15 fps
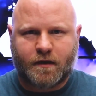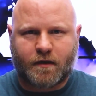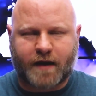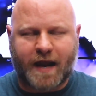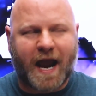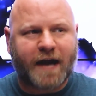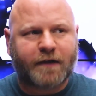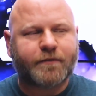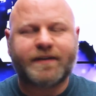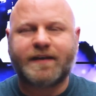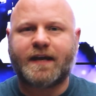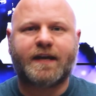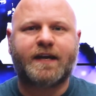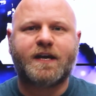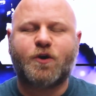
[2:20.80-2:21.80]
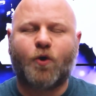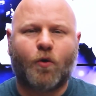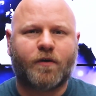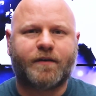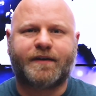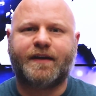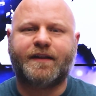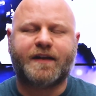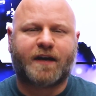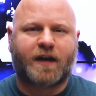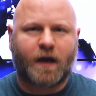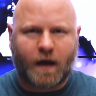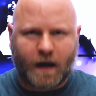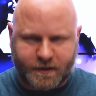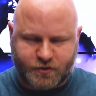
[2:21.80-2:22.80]
Okay, I don't think any court in the
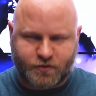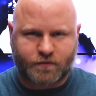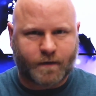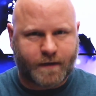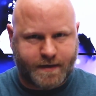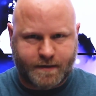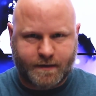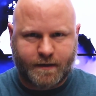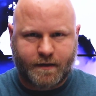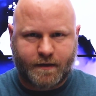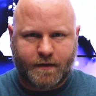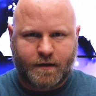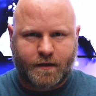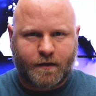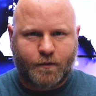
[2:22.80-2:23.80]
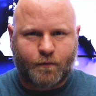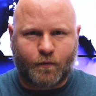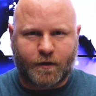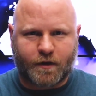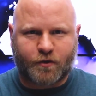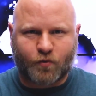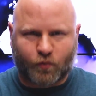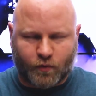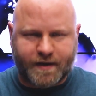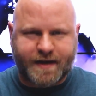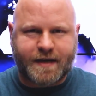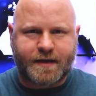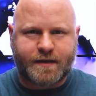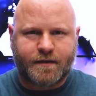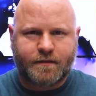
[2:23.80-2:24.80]
country would
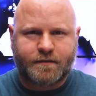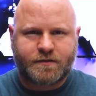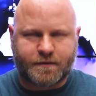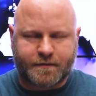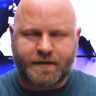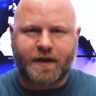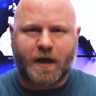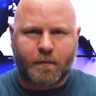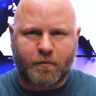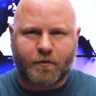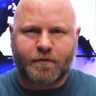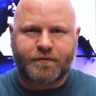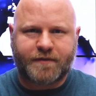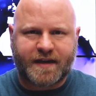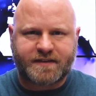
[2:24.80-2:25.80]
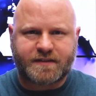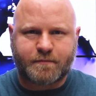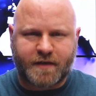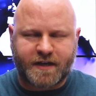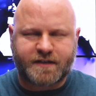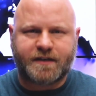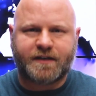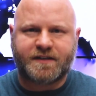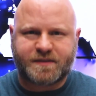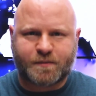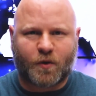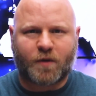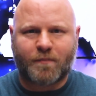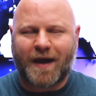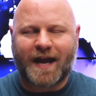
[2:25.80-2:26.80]
agree to the number that Dominion and
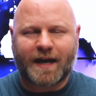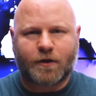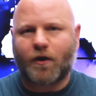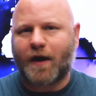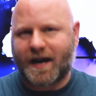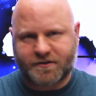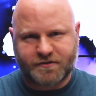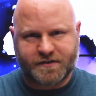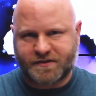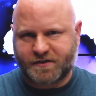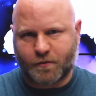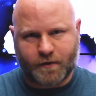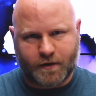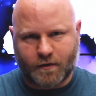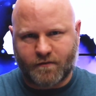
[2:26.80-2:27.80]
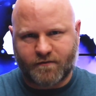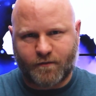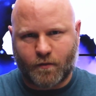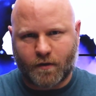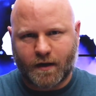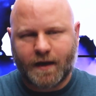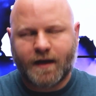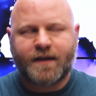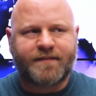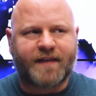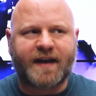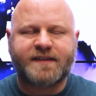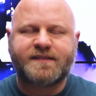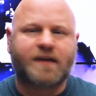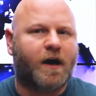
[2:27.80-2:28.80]
Smartmatic are actually suing her for.
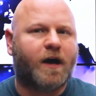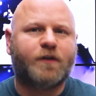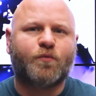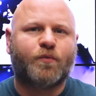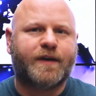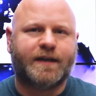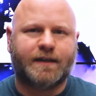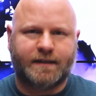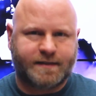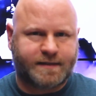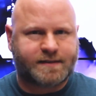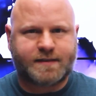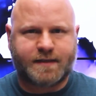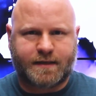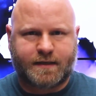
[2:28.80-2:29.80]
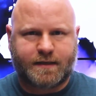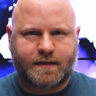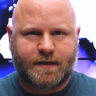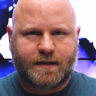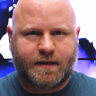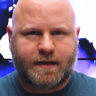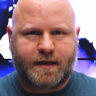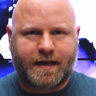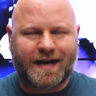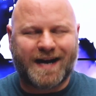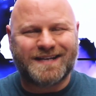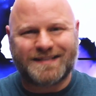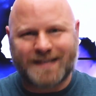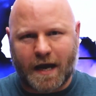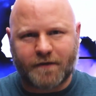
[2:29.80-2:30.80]
That is unrealistic, and
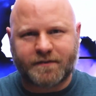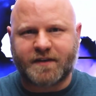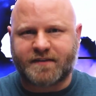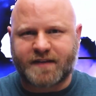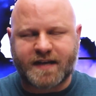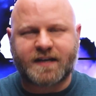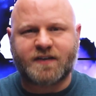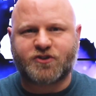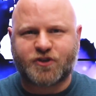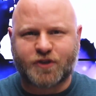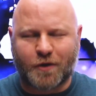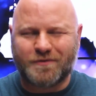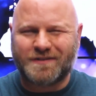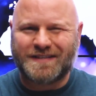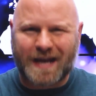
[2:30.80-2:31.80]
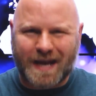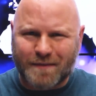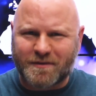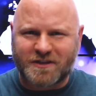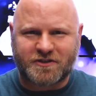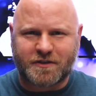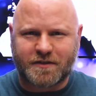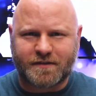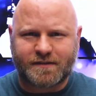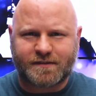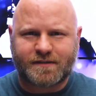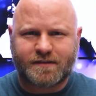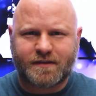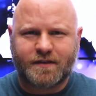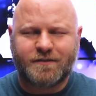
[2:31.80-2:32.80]
I doubt that they can show
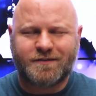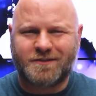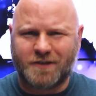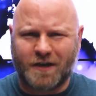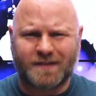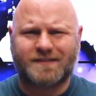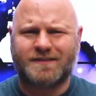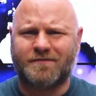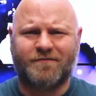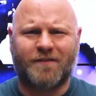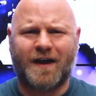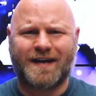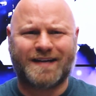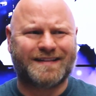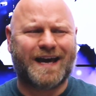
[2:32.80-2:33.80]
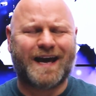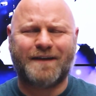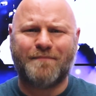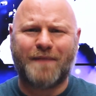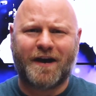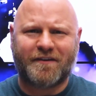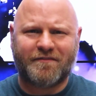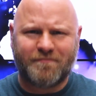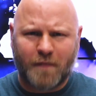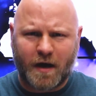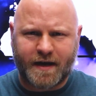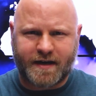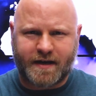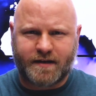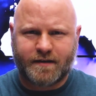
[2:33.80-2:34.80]
damages justifying that amount of
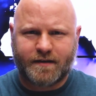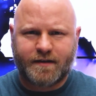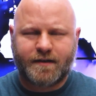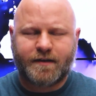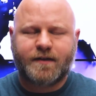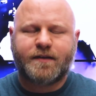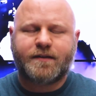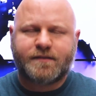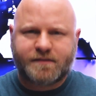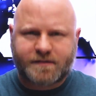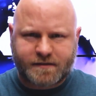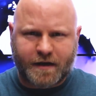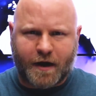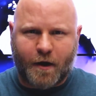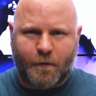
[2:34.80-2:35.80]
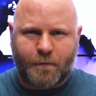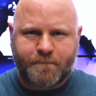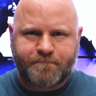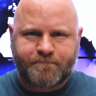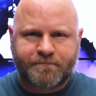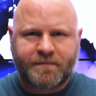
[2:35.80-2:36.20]
money. So,